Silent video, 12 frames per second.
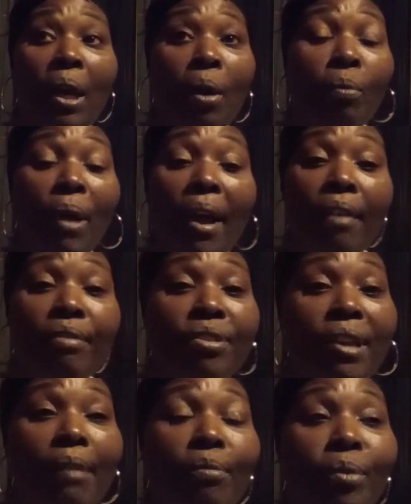every
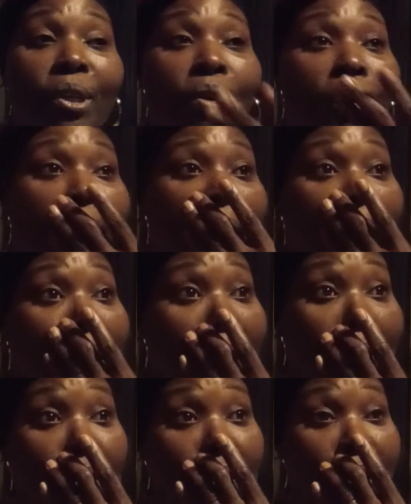time we go in there,
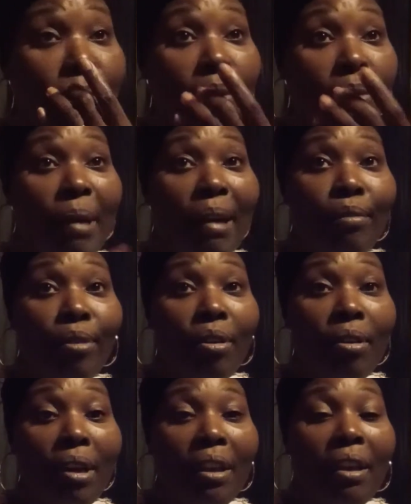ever since we met
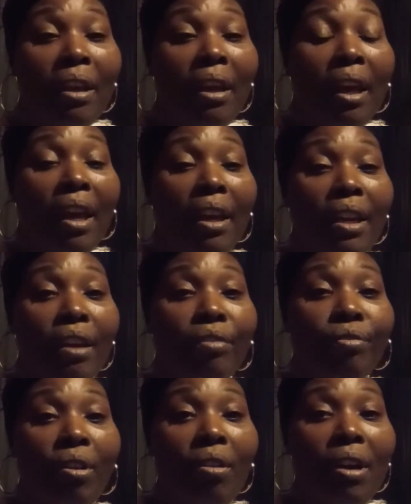Ron, and if
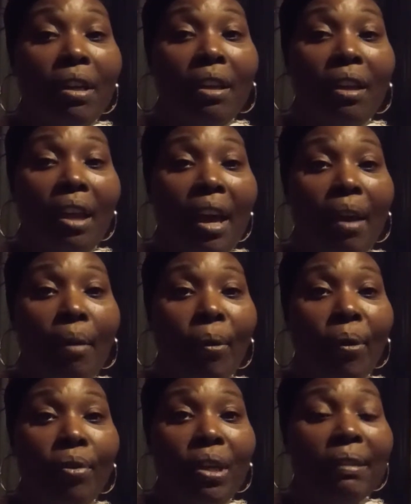Ron at
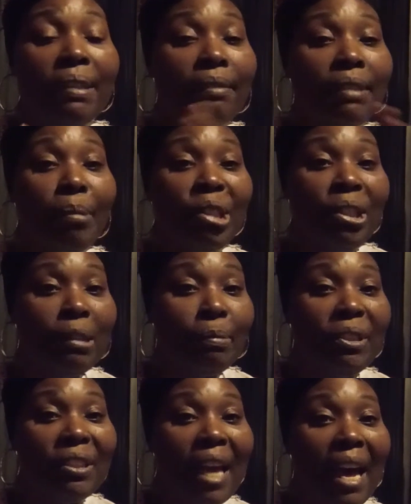work because sometimes it just be
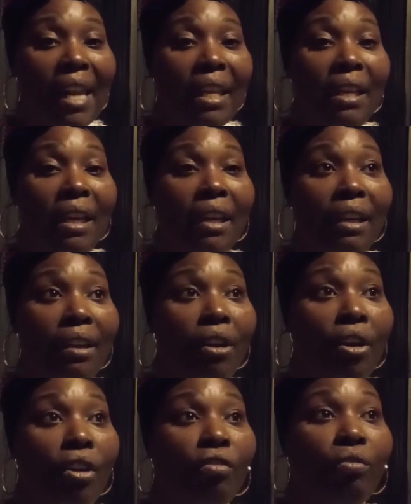Scotty and
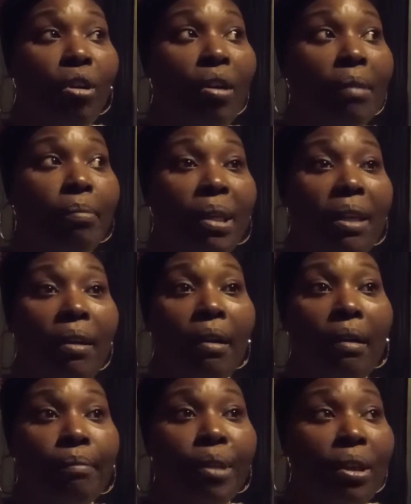Ron be
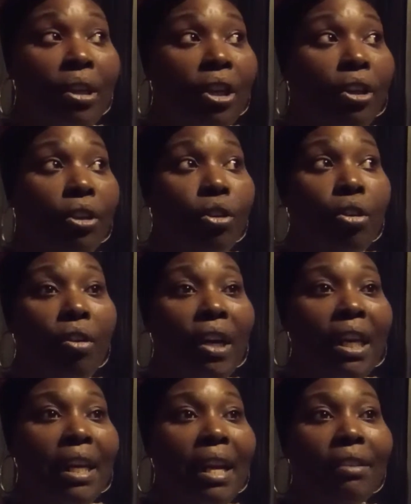um, you know,
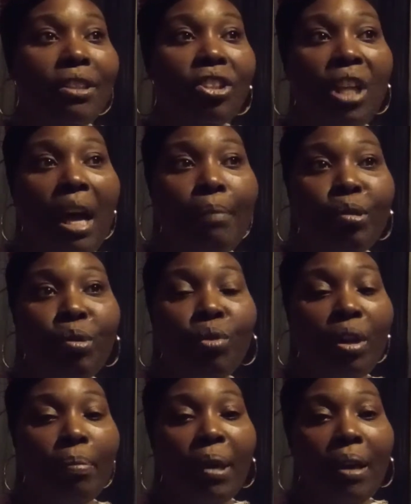in and out the shop or
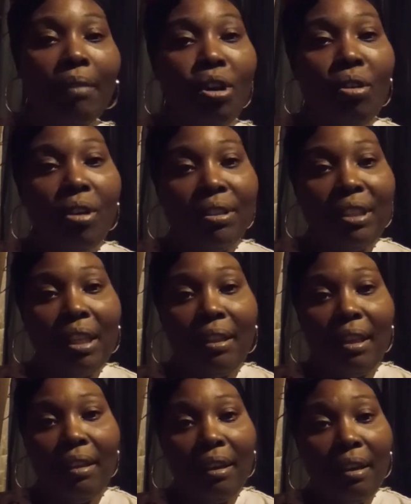going to pick up calls at,
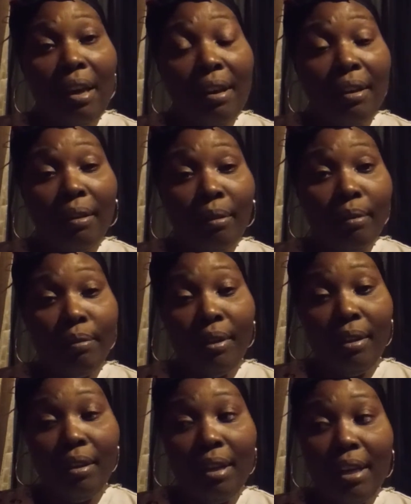at the other
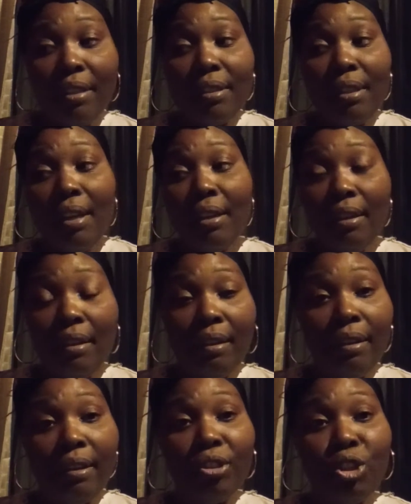at his other
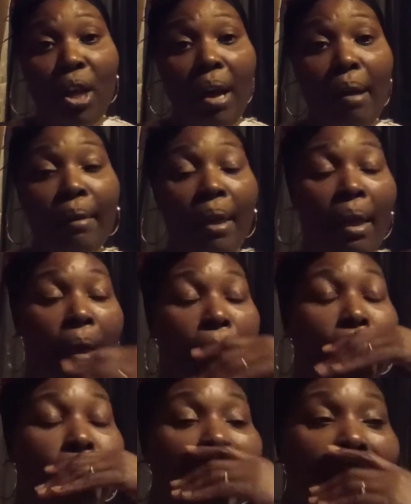uh shop.
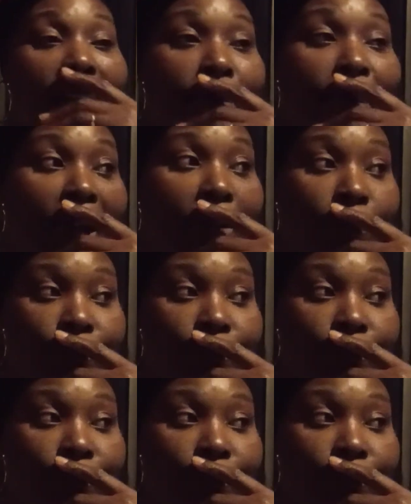But anyway,